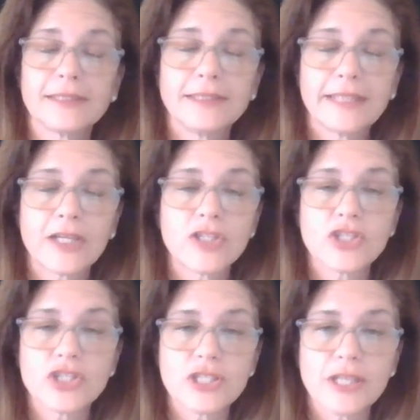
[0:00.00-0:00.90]

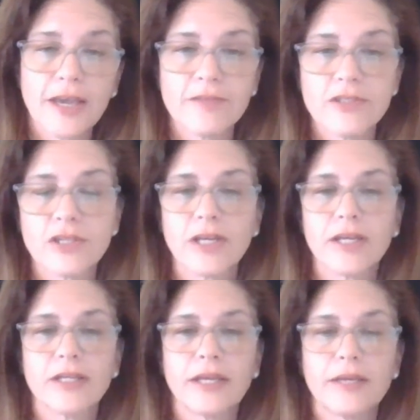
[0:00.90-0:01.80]
texture scavenger
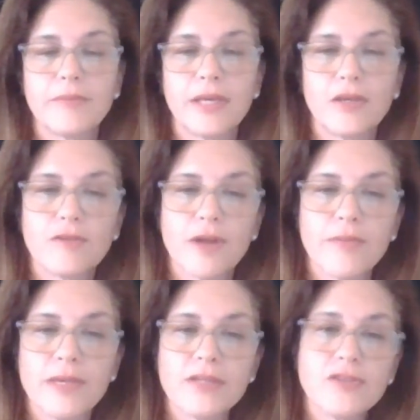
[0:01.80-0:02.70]
hunt and make your
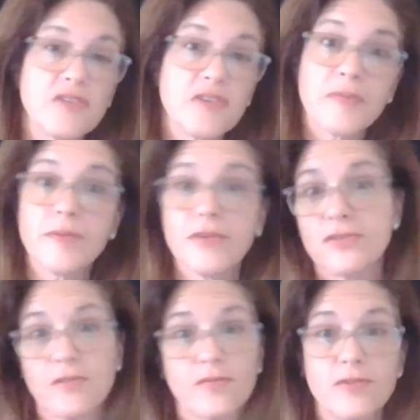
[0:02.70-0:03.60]
rubbings. You can maybe
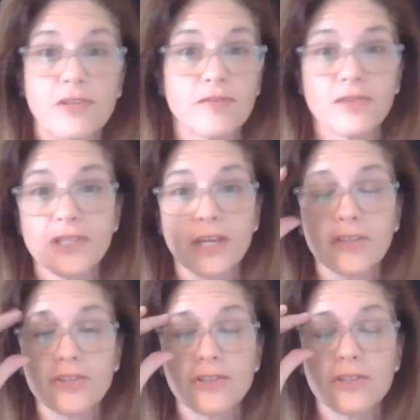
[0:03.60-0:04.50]
use a few different
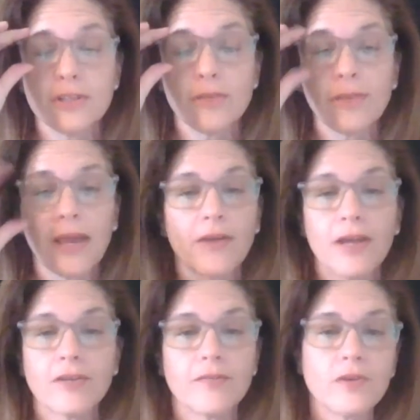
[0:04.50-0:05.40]
textures in your
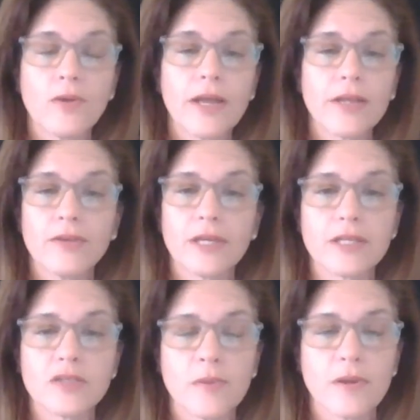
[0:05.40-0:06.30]
background if you want. You can
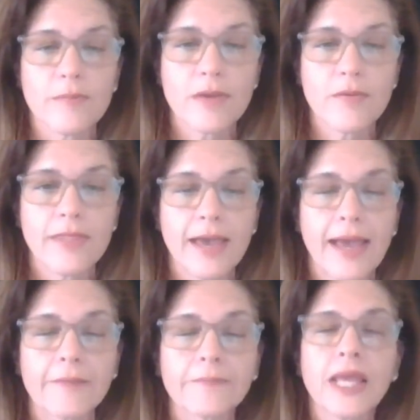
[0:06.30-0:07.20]
experiment with
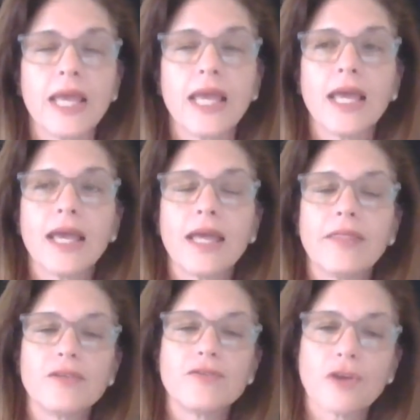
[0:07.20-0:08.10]
that. And
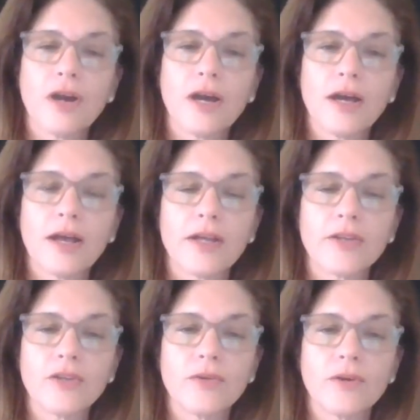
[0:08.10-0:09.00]
then draw
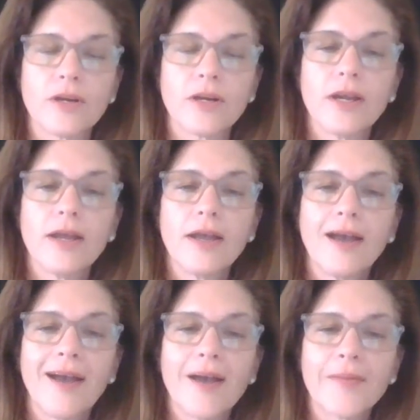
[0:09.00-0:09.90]
on your
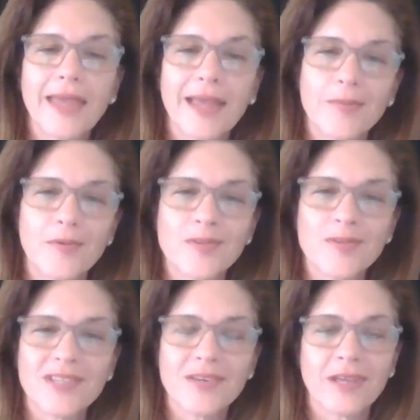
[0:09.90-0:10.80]
animals,
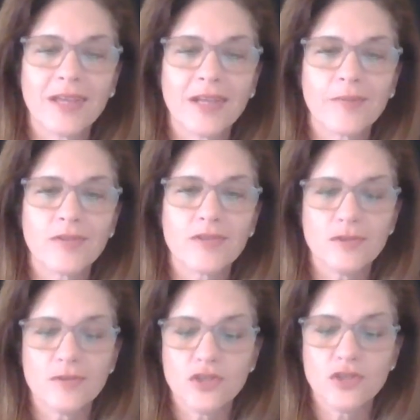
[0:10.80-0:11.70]
whichever animal
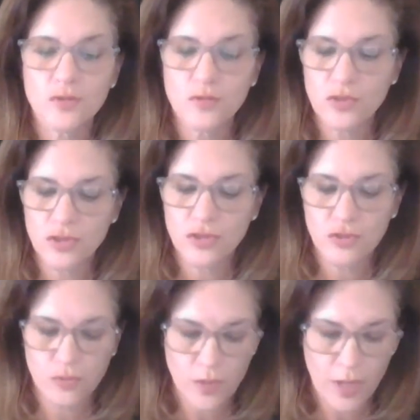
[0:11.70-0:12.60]
you choose
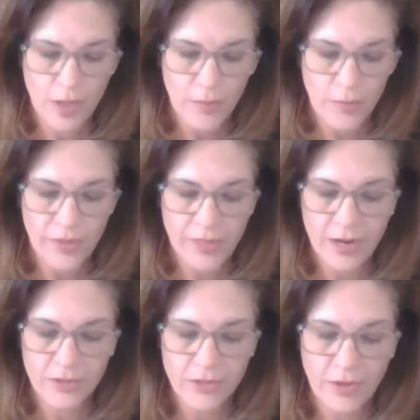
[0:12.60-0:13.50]
to put
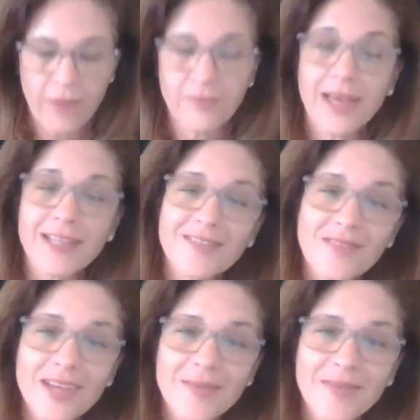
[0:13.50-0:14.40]
there. So have lots of fun